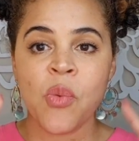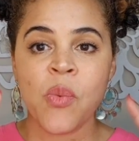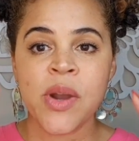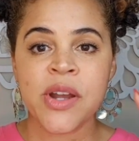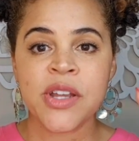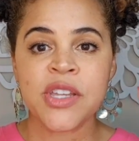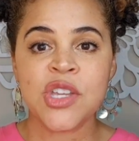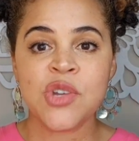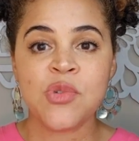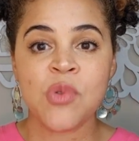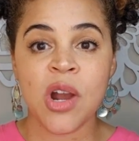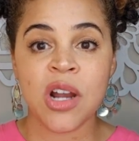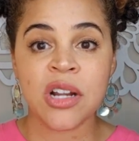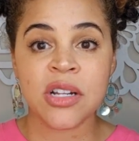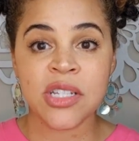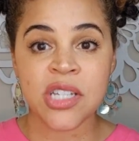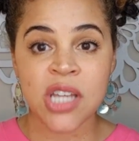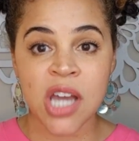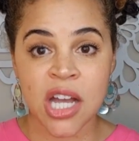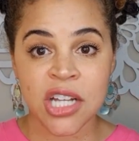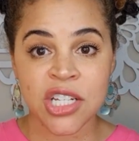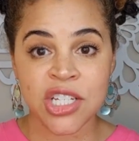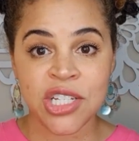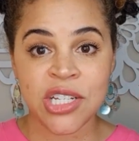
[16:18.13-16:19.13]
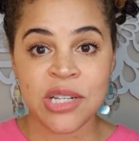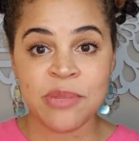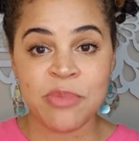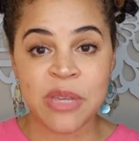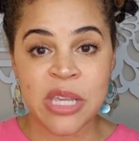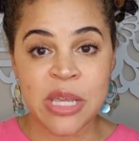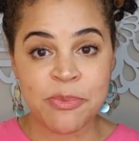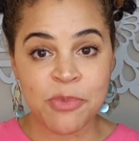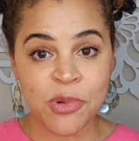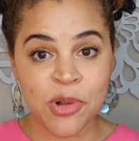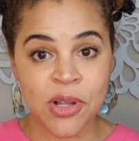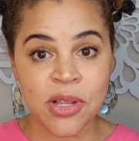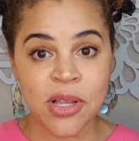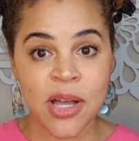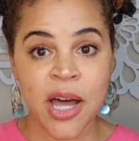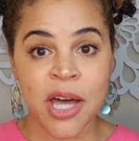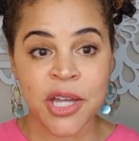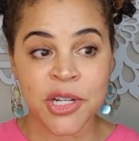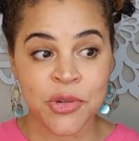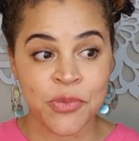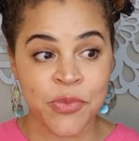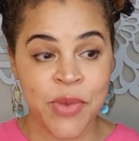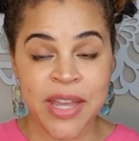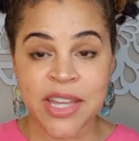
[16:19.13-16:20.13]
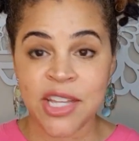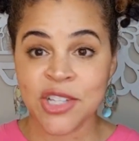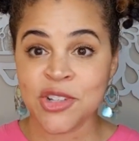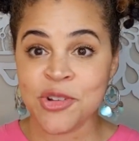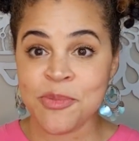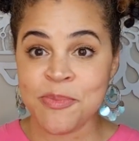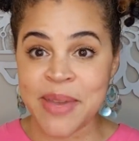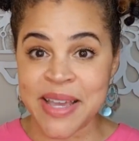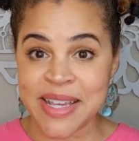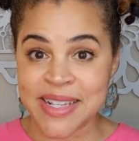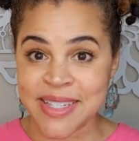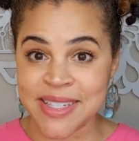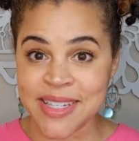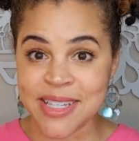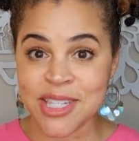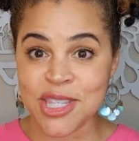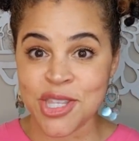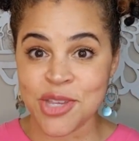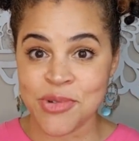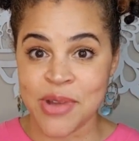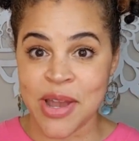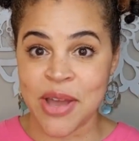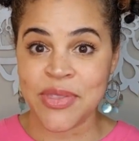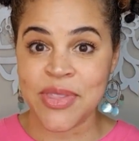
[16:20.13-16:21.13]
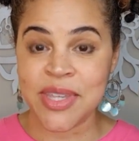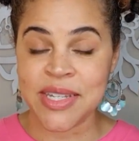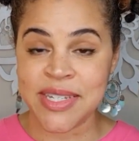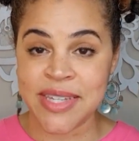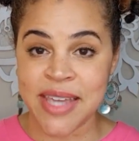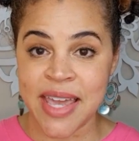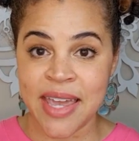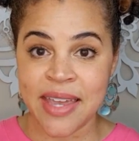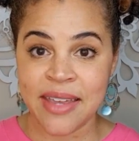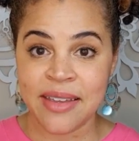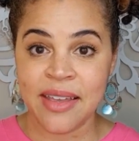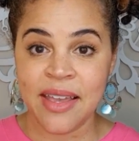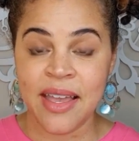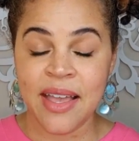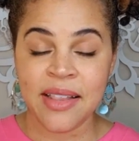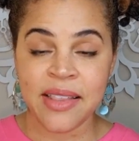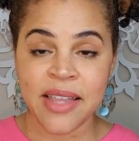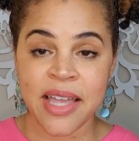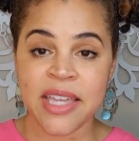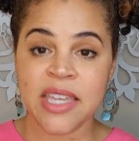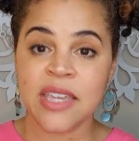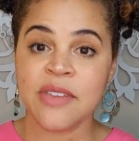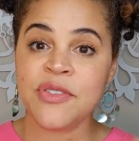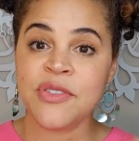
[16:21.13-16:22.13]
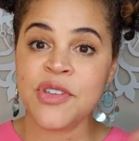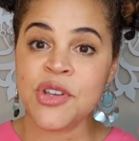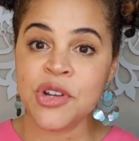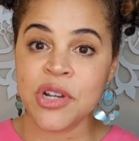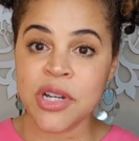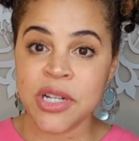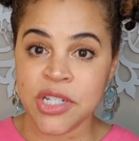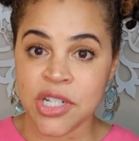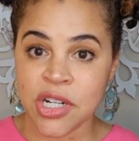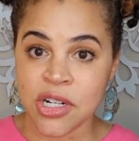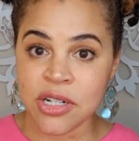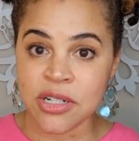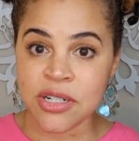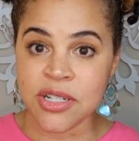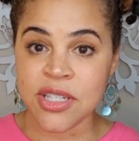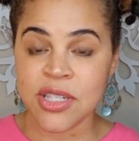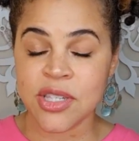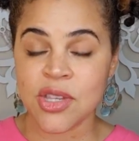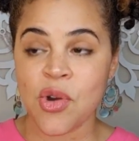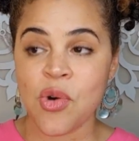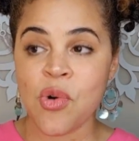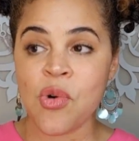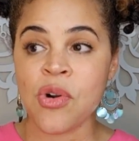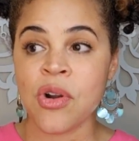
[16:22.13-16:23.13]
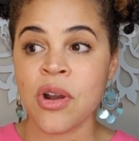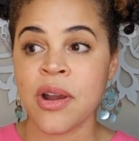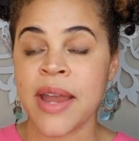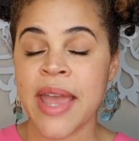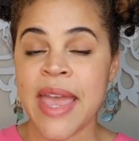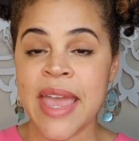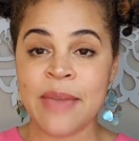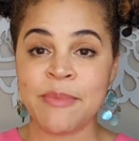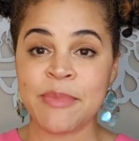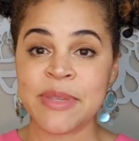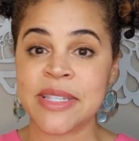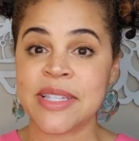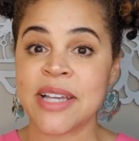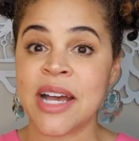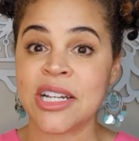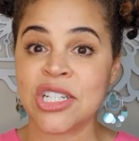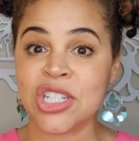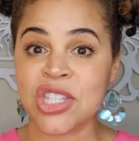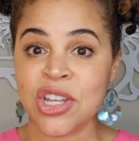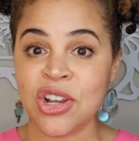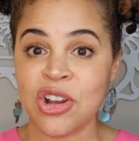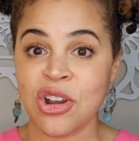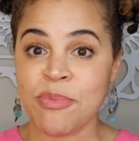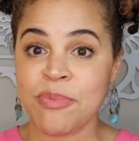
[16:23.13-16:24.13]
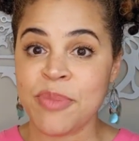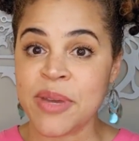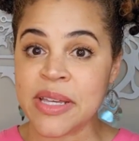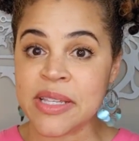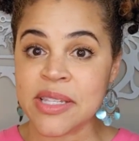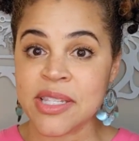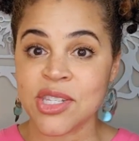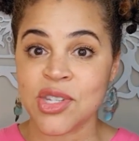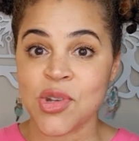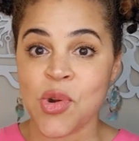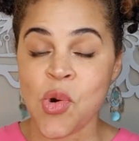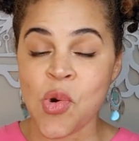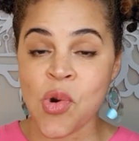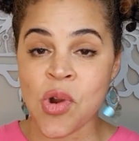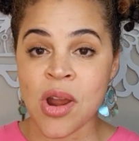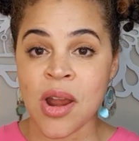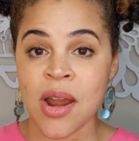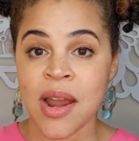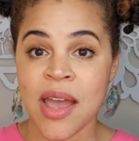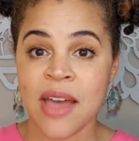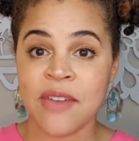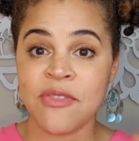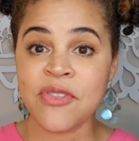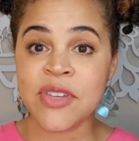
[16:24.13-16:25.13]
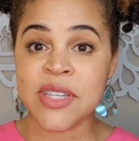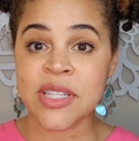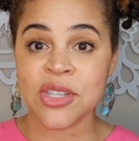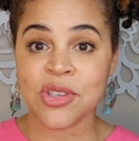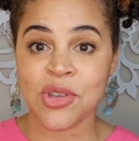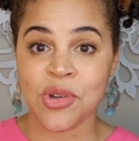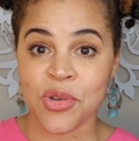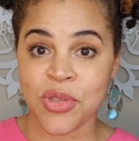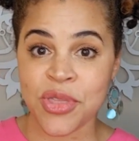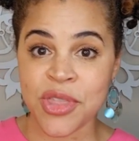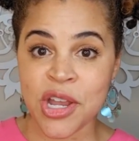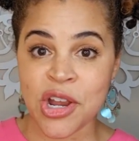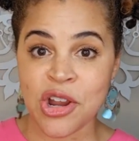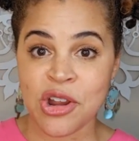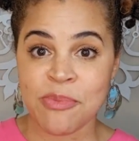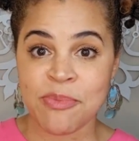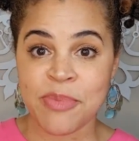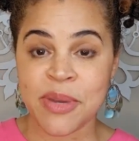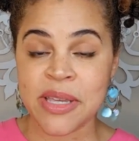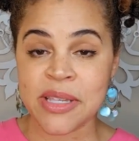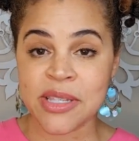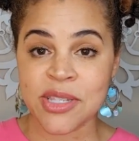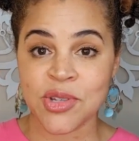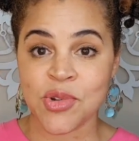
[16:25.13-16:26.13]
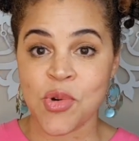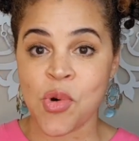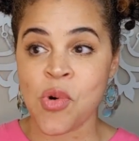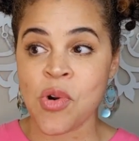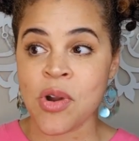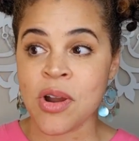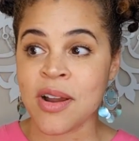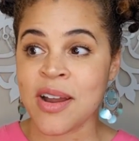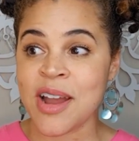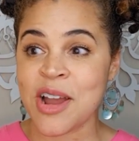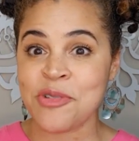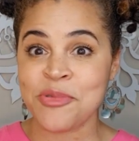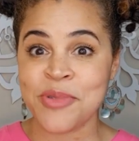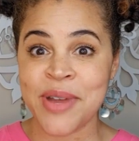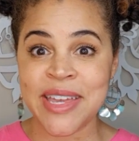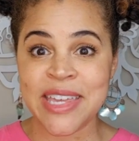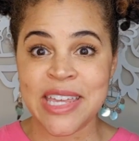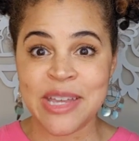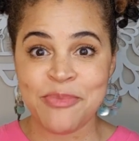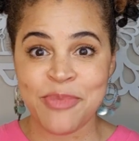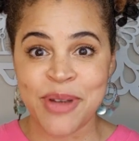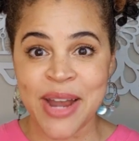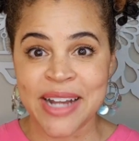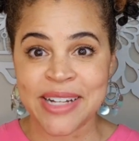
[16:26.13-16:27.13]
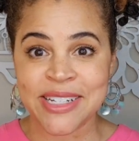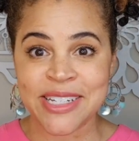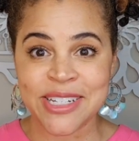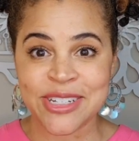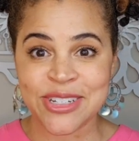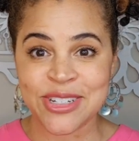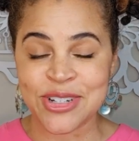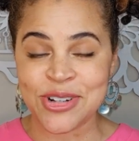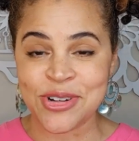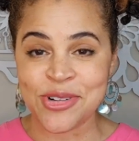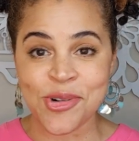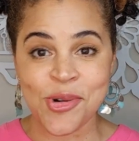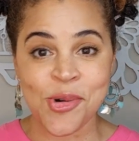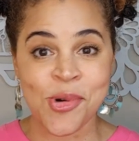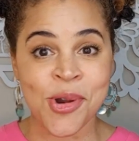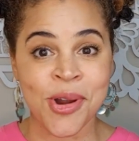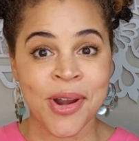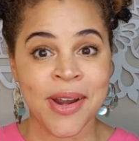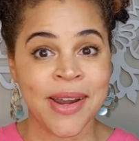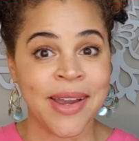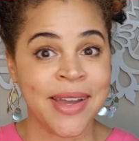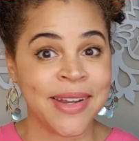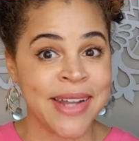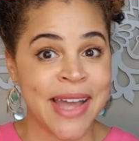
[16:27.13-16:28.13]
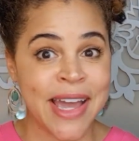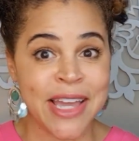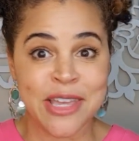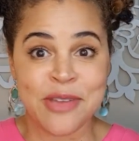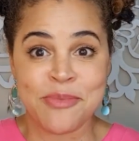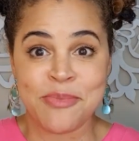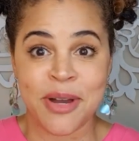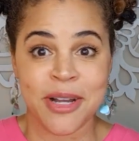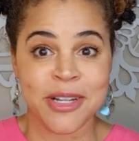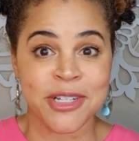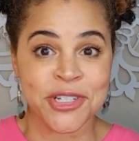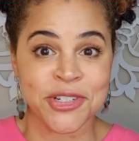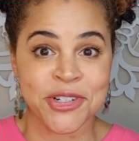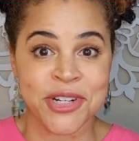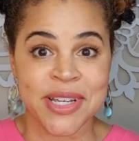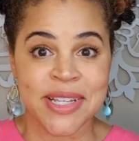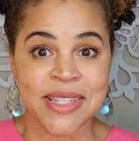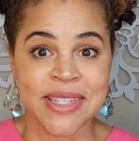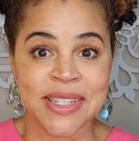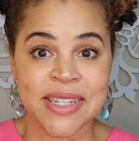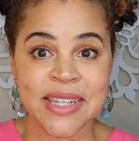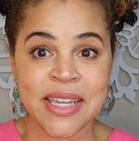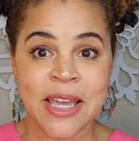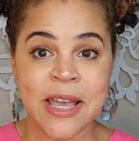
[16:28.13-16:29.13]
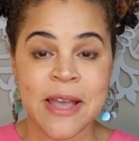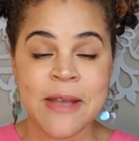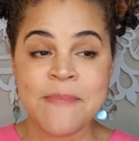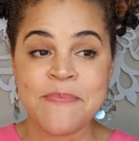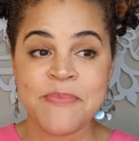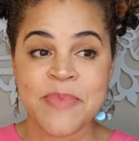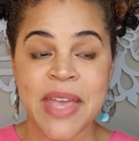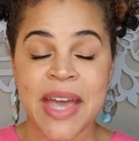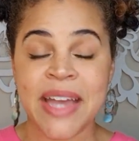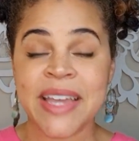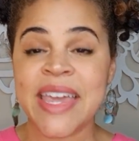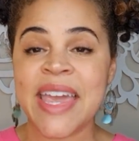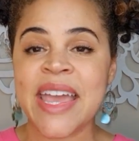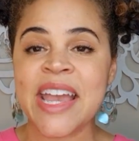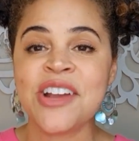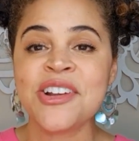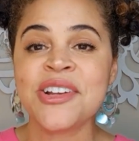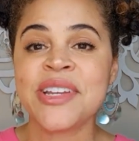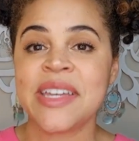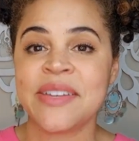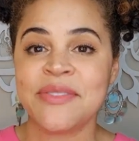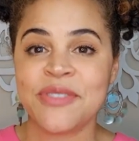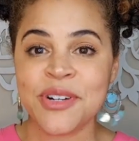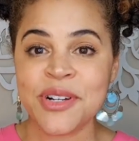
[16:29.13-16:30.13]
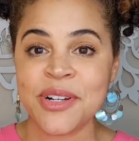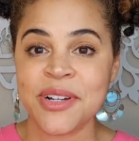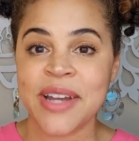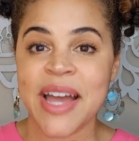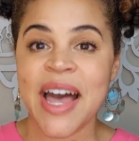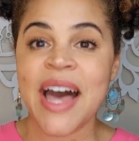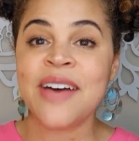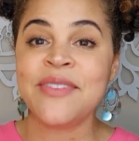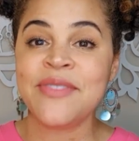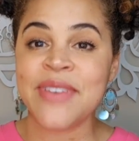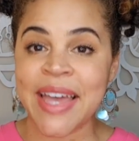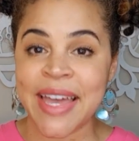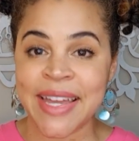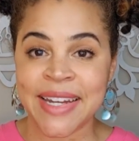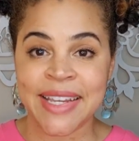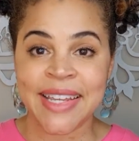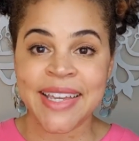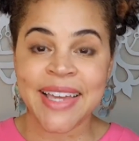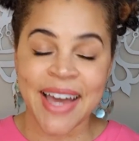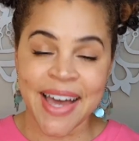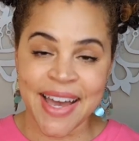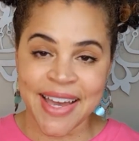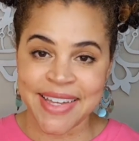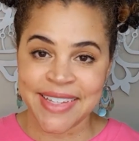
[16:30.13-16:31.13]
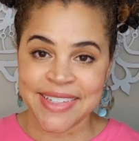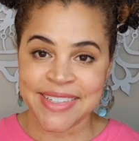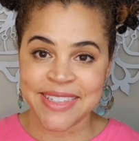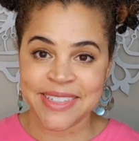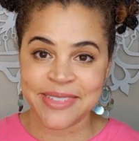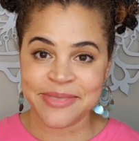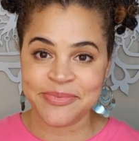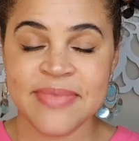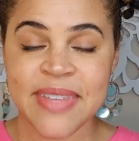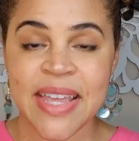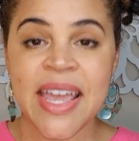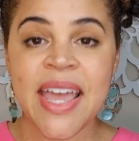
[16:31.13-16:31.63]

where you are touching people on a regular basis throughout the day. Like if you're a nurse or a massage therapist or a physical therapist or a Reiki practitioner or an acupuncturist, a caregiver of any kind.